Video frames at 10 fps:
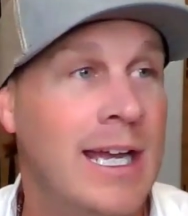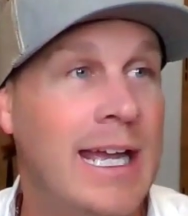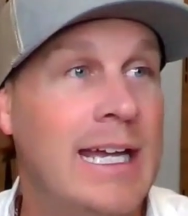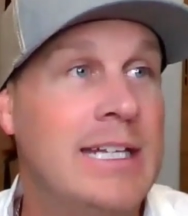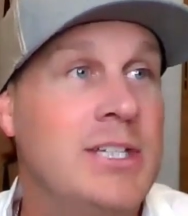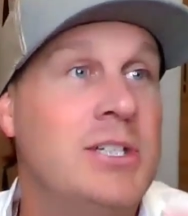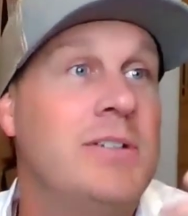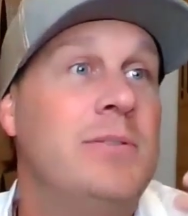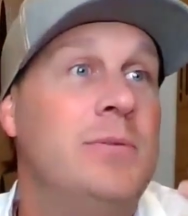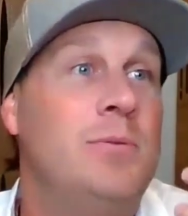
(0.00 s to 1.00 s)
and
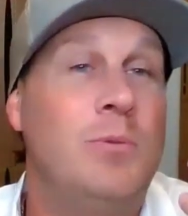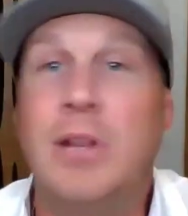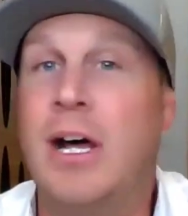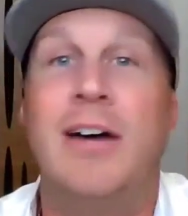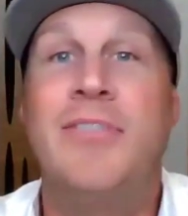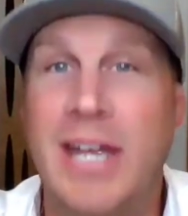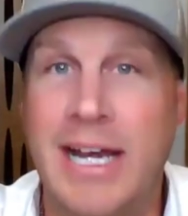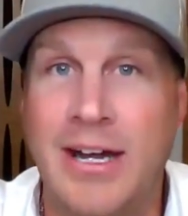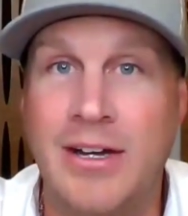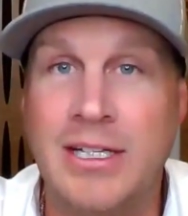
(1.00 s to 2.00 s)
you love the
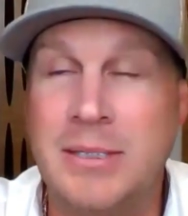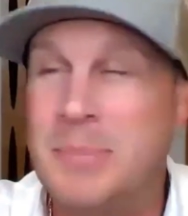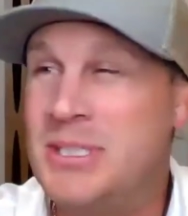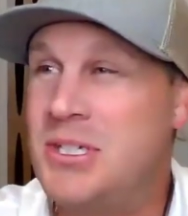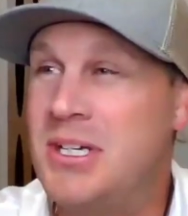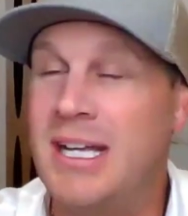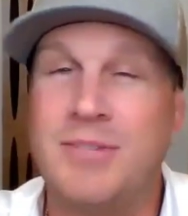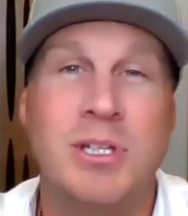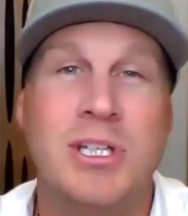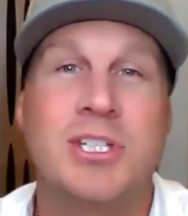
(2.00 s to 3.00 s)
area, but you're
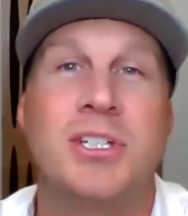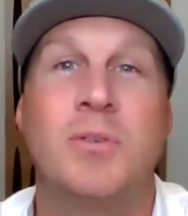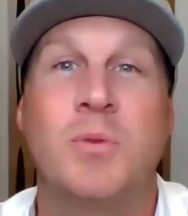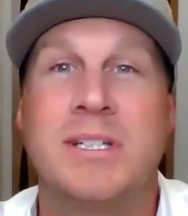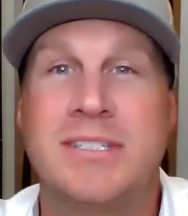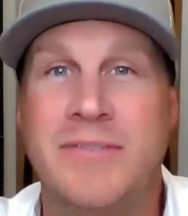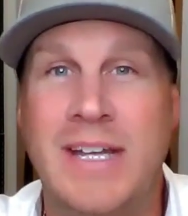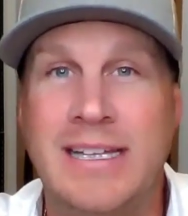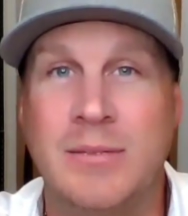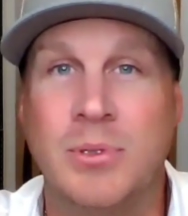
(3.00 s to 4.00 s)
not really sure what's
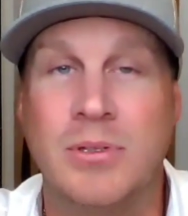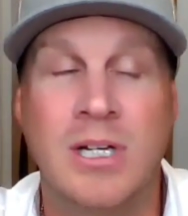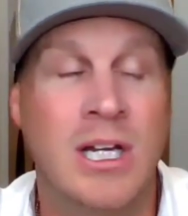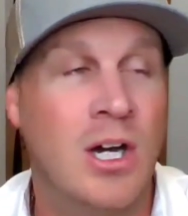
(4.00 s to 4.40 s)
available.